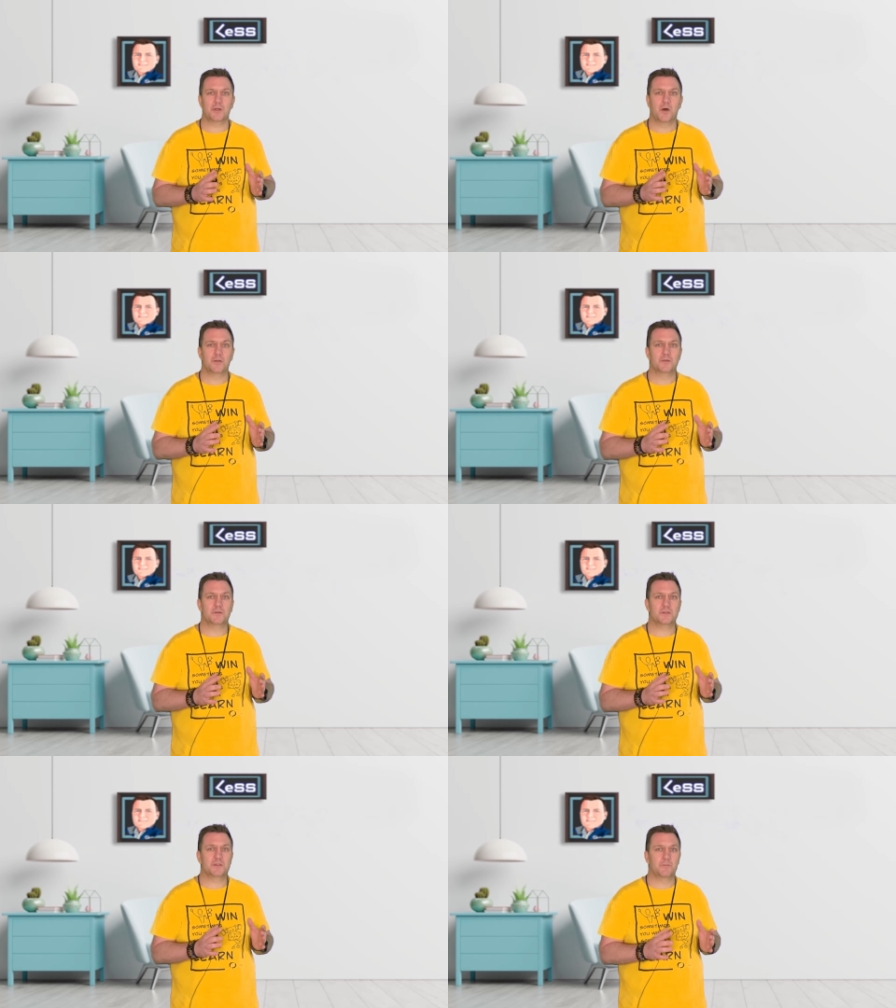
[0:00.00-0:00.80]
on
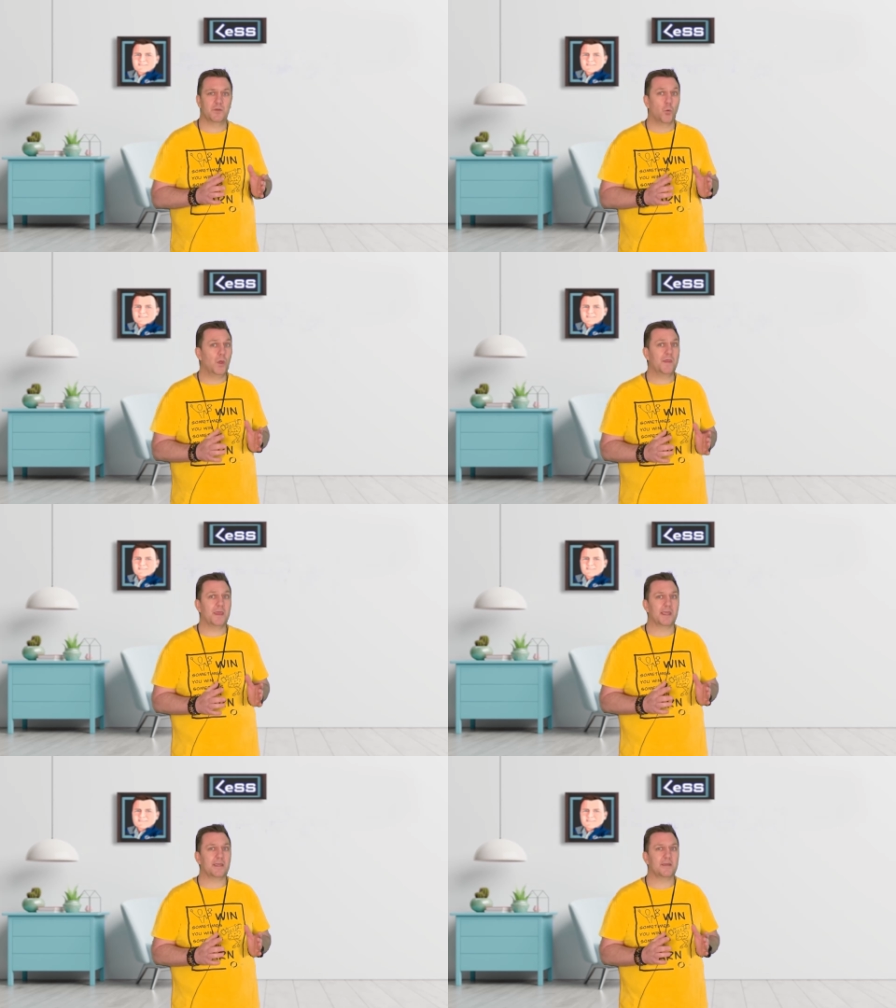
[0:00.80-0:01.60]
something we
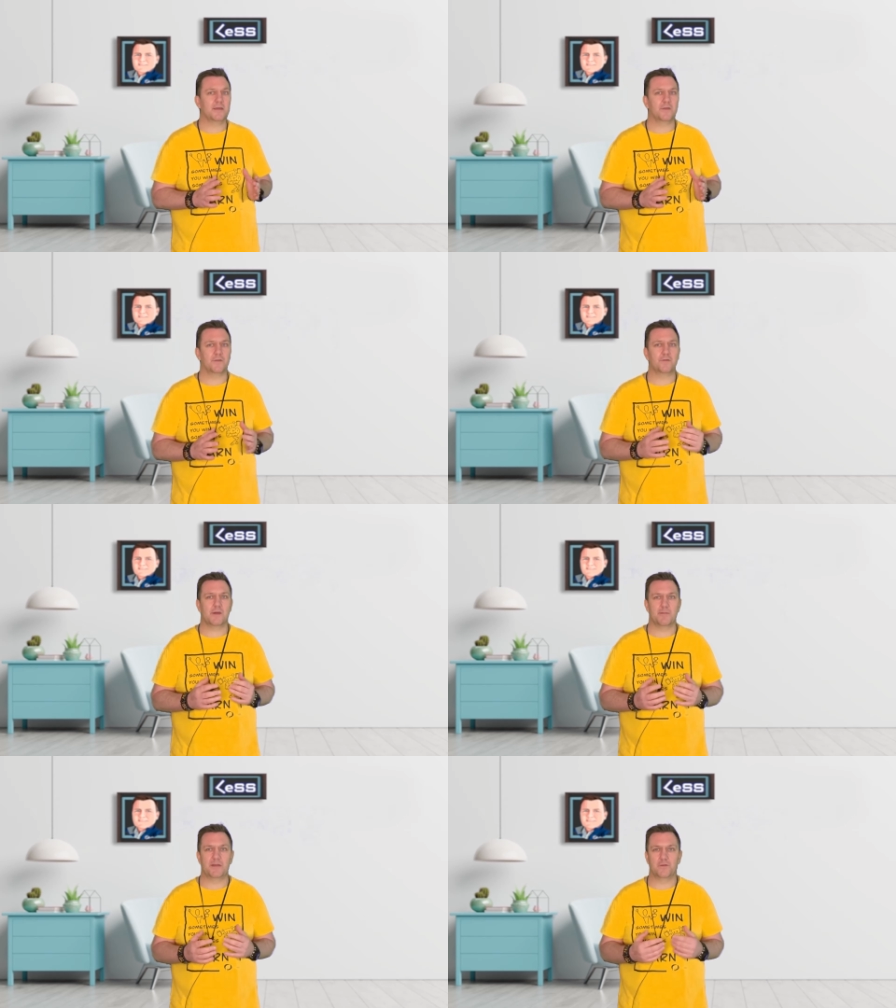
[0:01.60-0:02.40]
think is
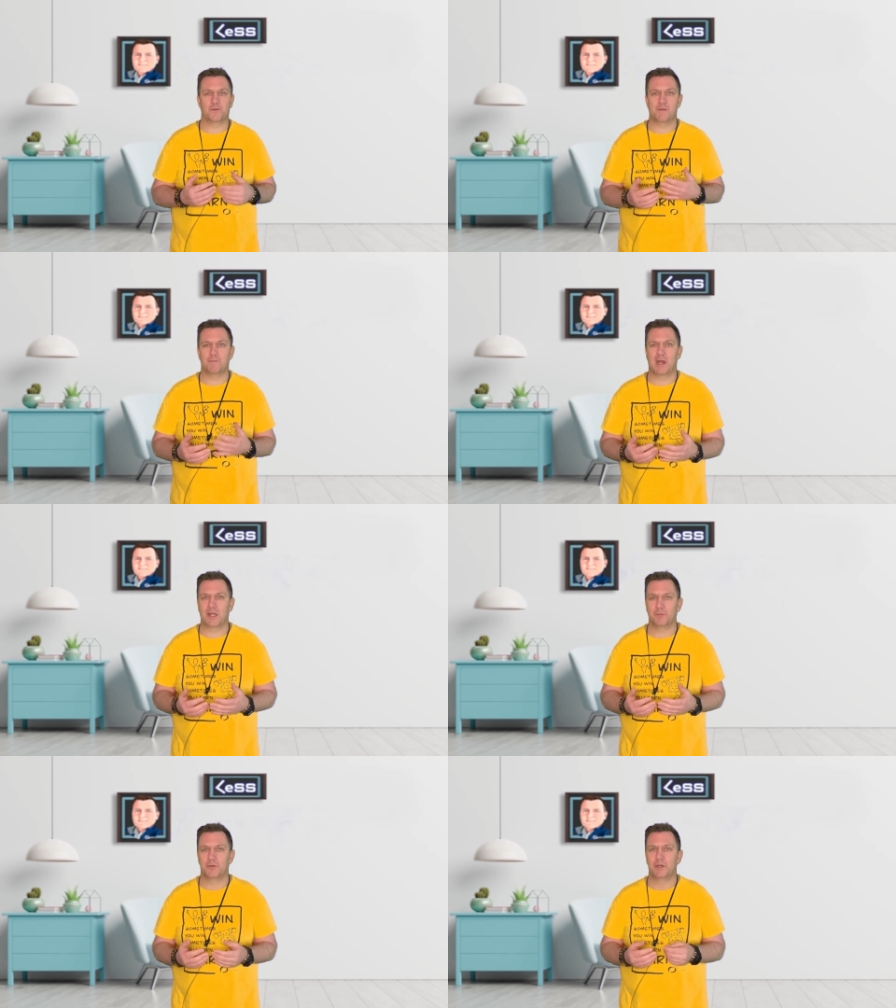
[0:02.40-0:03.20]
tremendously
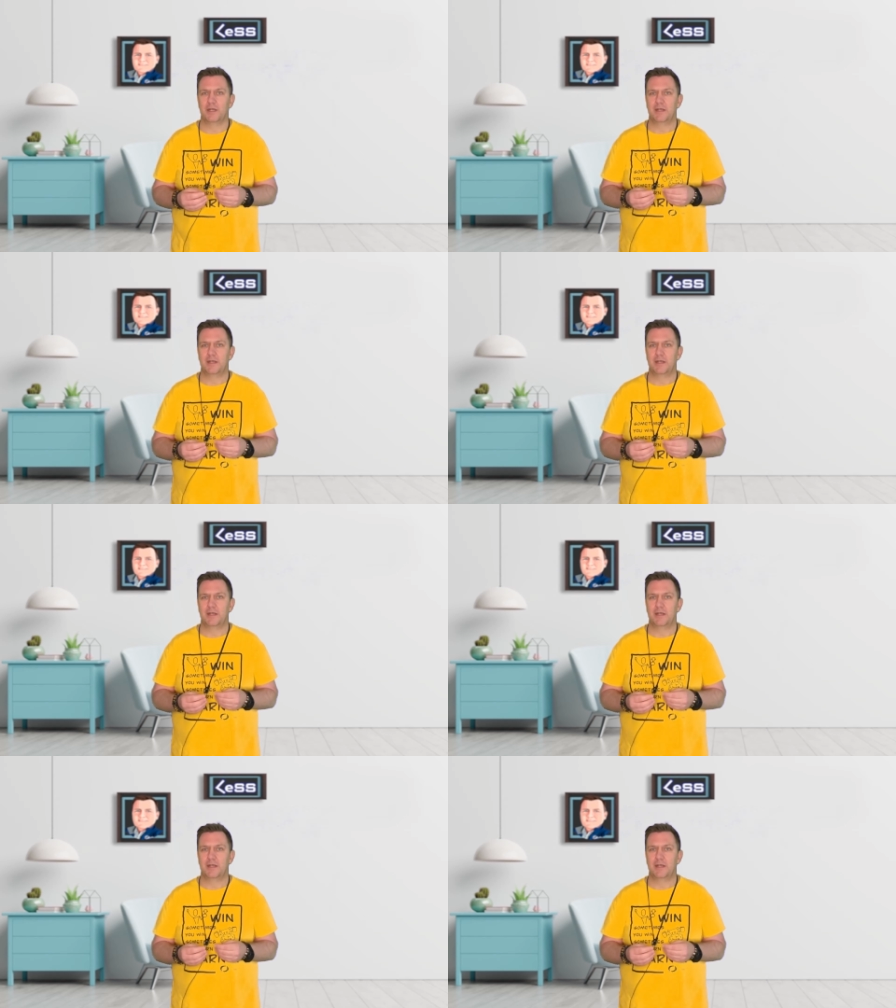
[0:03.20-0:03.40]
valuable.